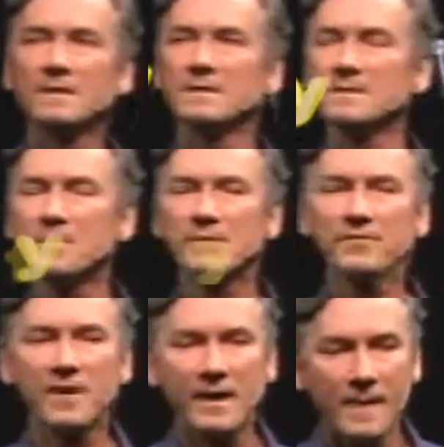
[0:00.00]

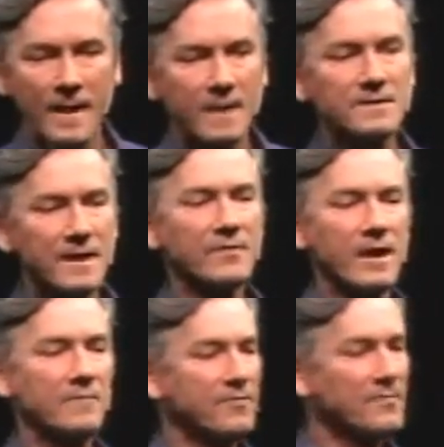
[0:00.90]
Simplify. And do you ever,
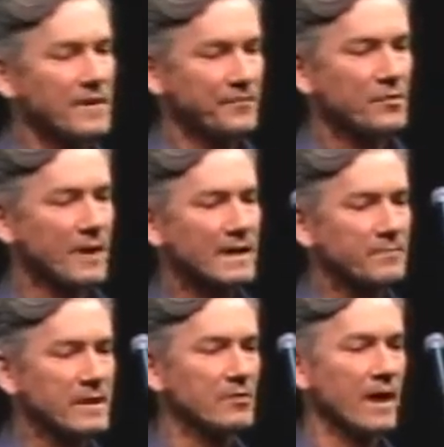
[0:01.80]
if you're like
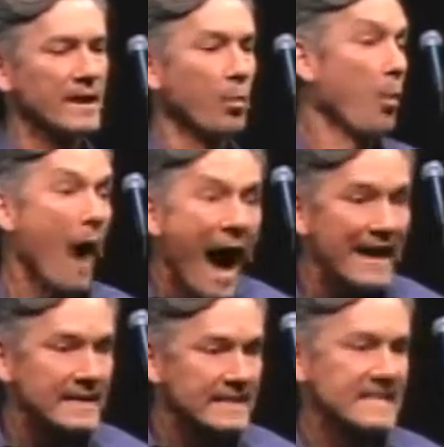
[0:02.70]
me, you're like,
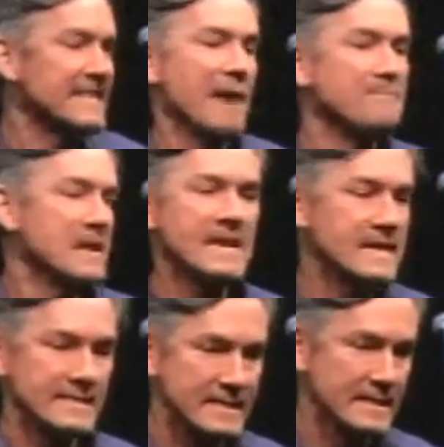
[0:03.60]
what does that
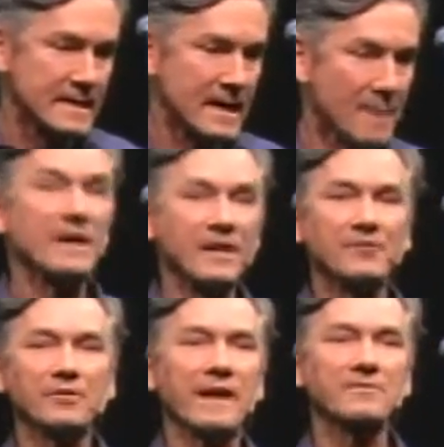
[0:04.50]
mean? I mean,
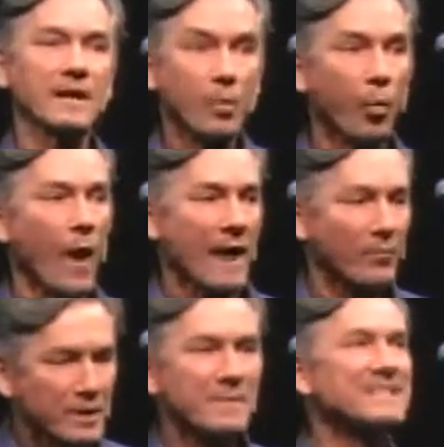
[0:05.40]
literally, I was like, what?
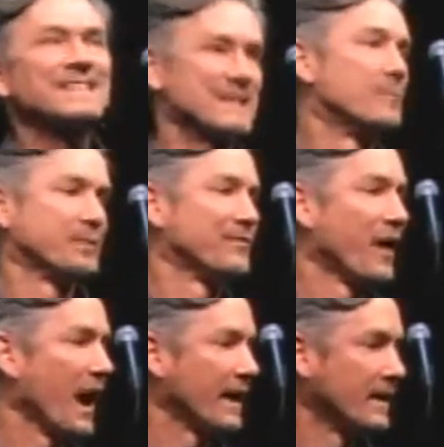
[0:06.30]
What do you mean
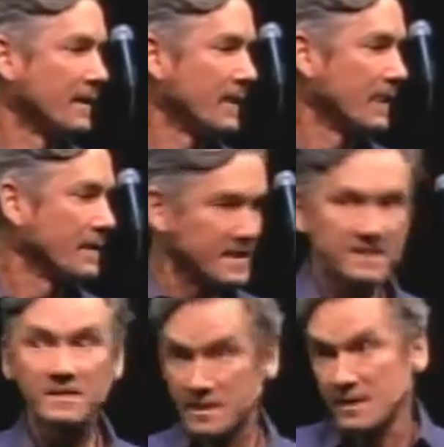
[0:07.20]
simplify? This
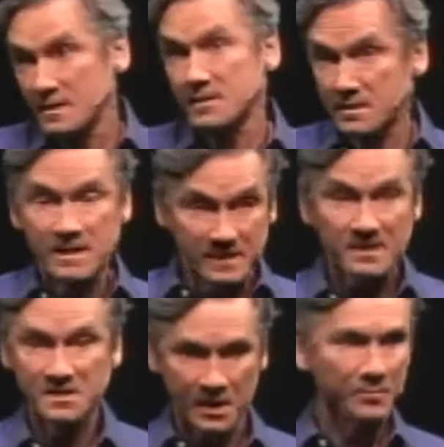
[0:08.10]
is, this is, this
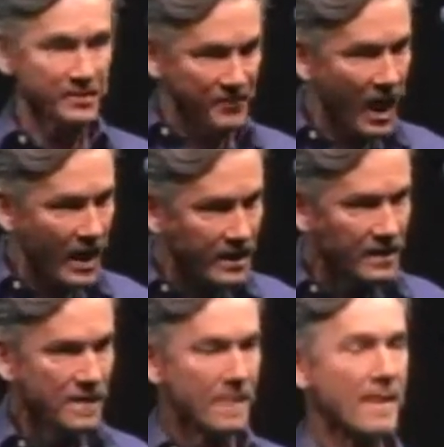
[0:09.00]
is simplify? And
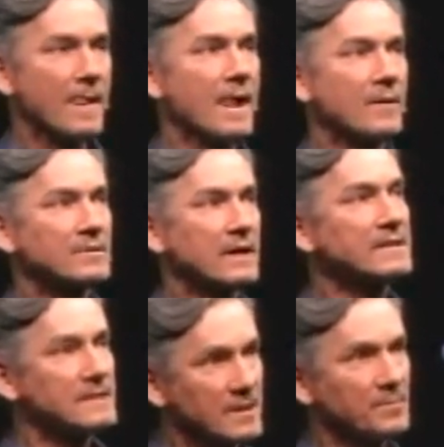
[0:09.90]
it was like,
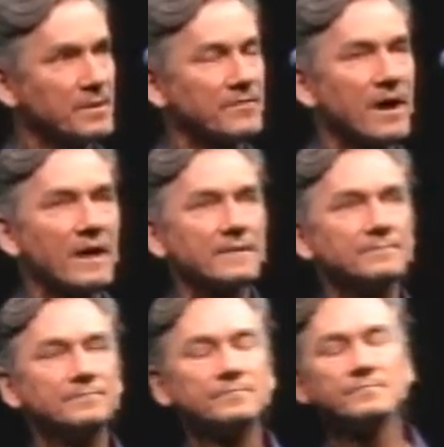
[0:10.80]
simplify.
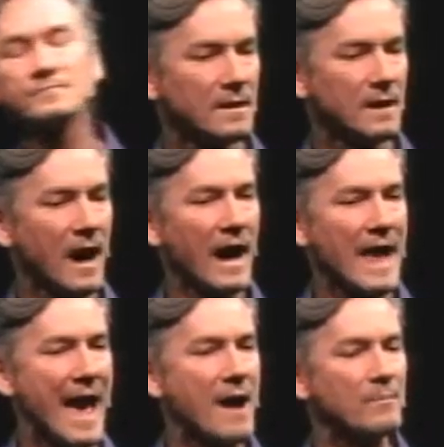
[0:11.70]
I
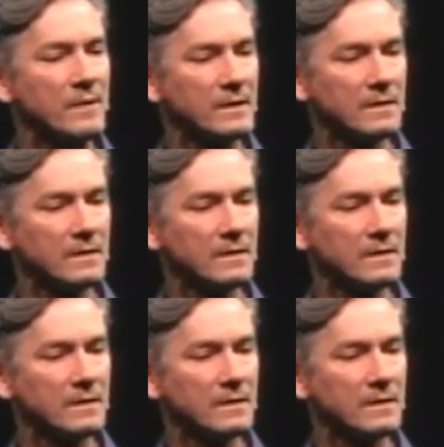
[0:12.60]
am.